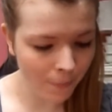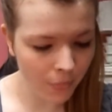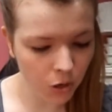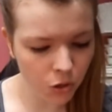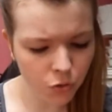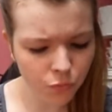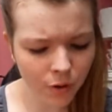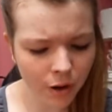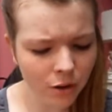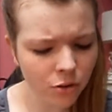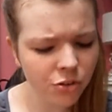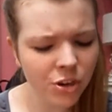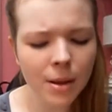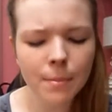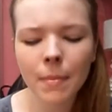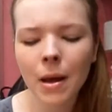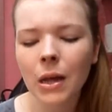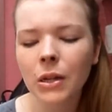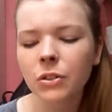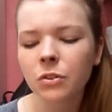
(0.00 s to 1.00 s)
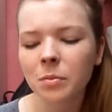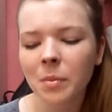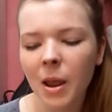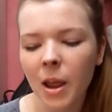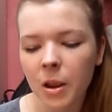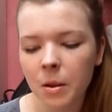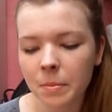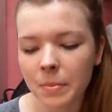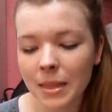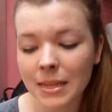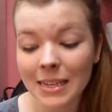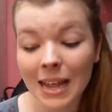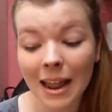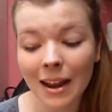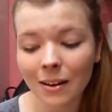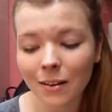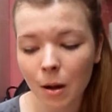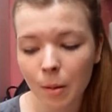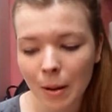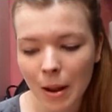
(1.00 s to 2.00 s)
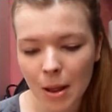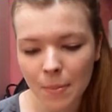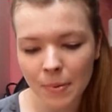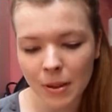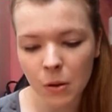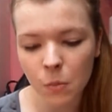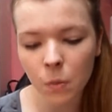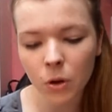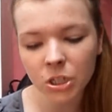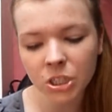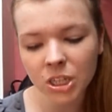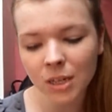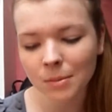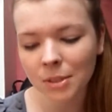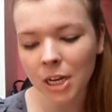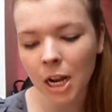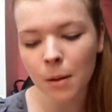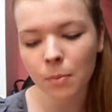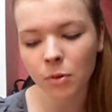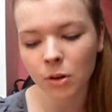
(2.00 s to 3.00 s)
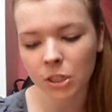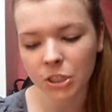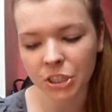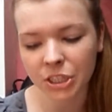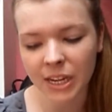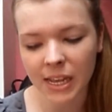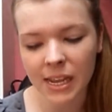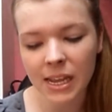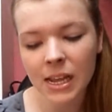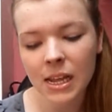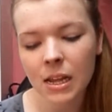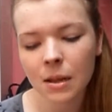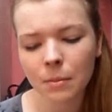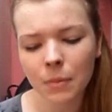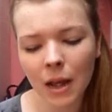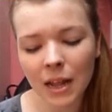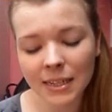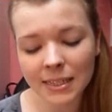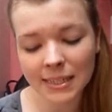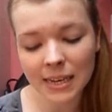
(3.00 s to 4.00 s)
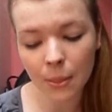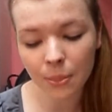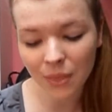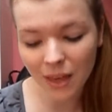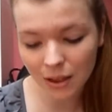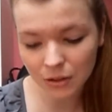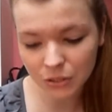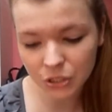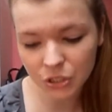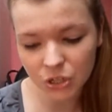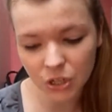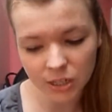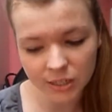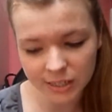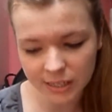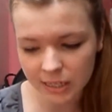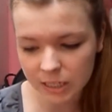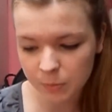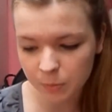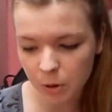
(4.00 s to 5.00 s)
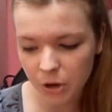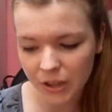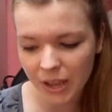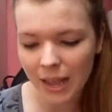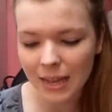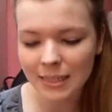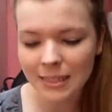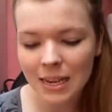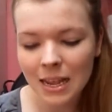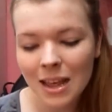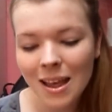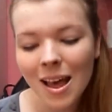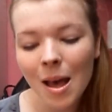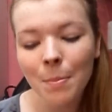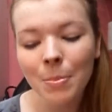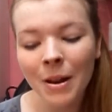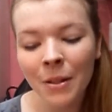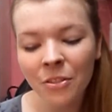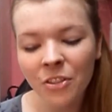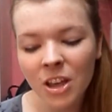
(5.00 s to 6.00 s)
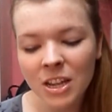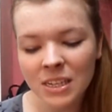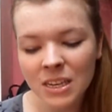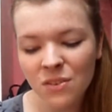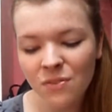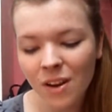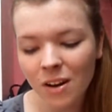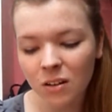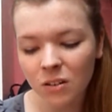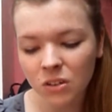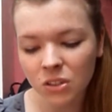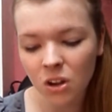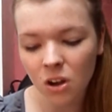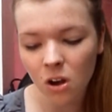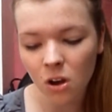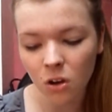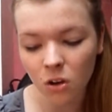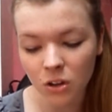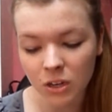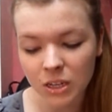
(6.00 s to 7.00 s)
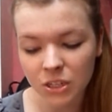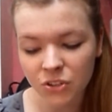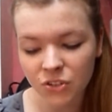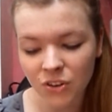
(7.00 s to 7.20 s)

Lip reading: On a road trip miles from home, this anagram-happy, washed-up child prodigy has $10,000 in his pocket, a bloodthirsty feral hog on his